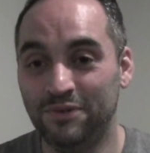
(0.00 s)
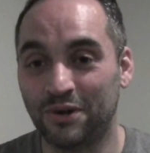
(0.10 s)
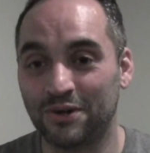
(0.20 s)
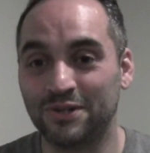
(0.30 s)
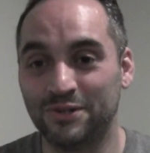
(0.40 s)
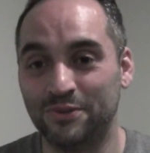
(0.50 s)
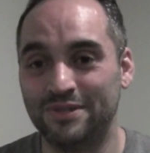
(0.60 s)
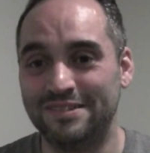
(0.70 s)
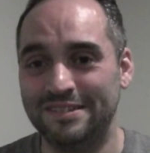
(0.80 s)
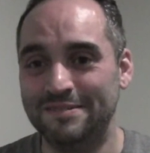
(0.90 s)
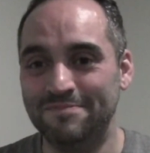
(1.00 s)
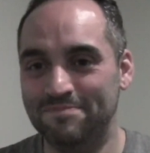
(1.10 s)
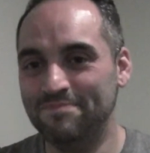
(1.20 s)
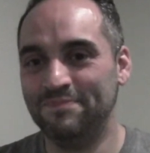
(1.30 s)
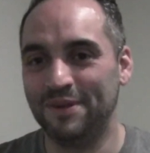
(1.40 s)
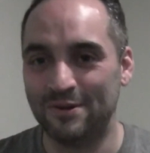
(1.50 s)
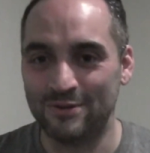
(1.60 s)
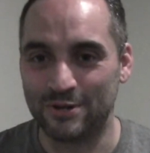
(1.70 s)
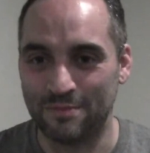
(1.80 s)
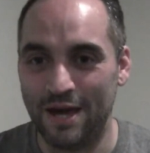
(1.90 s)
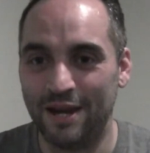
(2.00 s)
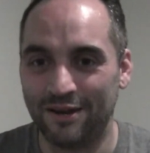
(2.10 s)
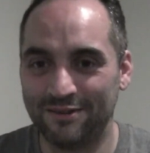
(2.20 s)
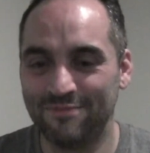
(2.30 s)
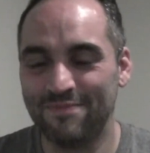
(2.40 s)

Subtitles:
dark, twisted, you know, Germanic